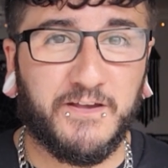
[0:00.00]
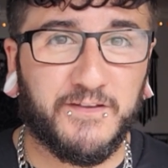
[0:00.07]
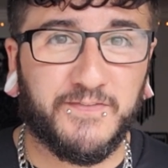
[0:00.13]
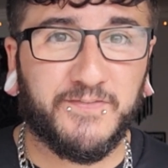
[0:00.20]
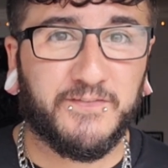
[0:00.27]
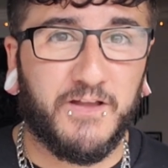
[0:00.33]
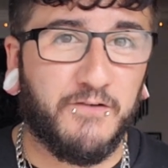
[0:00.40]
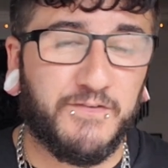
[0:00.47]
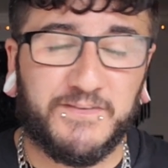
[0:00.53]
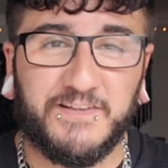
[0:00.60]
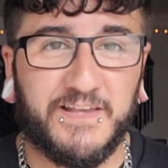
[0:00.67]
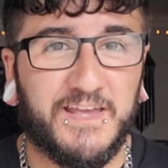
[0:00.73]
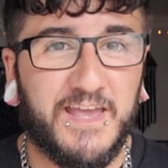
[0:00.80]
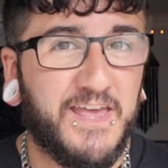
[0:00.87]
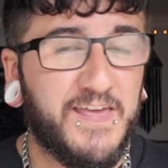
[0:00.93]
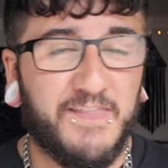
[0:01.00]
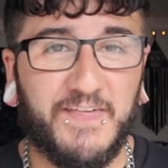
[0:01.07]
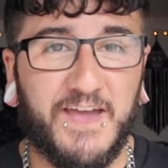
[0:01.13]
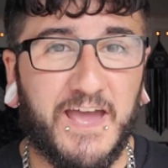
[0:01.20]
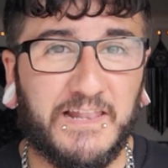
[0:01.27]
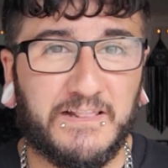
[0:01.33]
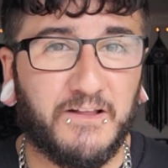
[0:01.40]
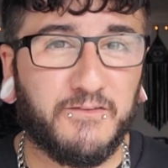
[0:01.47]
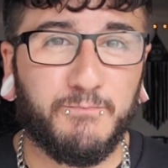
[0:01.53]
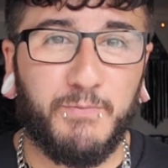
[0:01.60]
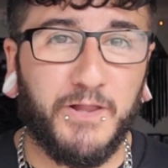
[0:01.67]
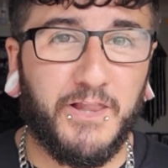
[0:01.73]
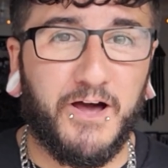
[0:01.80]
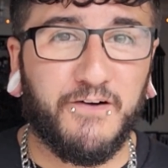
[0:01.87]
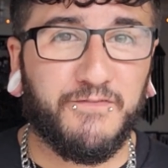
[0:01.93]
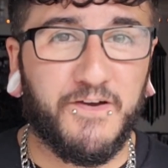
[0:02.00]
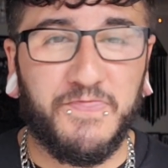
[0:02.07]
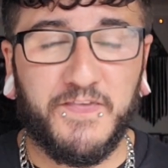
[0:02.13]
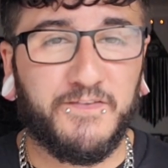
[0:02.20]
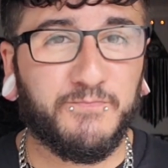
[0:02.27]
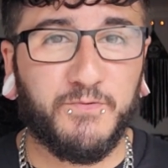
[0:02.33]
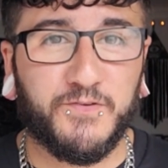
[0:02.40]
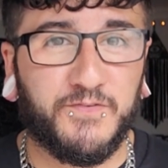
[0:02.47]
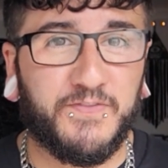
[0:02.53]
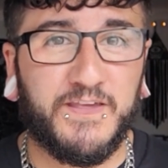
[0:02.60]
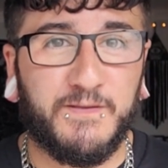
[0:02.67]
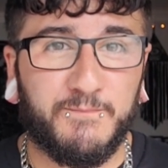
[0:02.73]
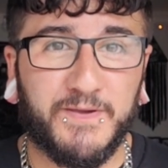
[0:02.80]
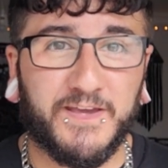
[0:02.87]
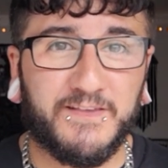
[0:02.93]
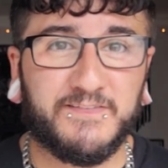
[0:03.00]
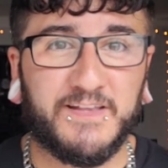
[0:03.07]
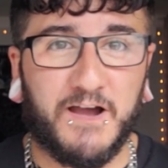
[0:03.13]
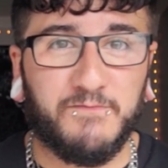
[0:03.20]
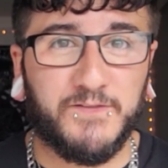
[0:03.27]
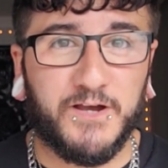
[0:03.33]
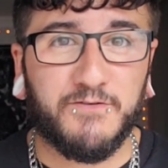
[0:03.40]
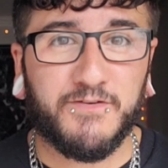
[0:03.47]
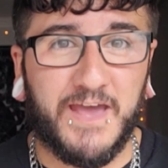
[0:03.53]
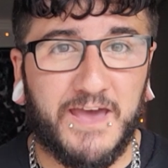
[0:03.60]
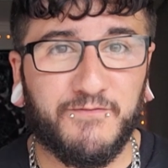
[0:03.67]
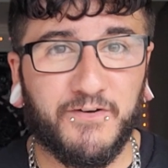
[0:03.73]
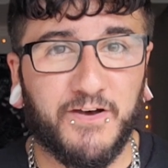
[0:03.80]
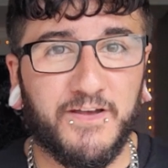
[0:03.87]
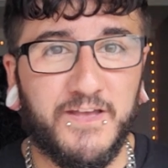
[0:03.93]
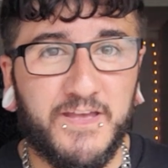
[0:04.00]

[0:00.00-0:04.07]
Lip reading: because obviously they had a lot to pull off, and this was the biggest download ever.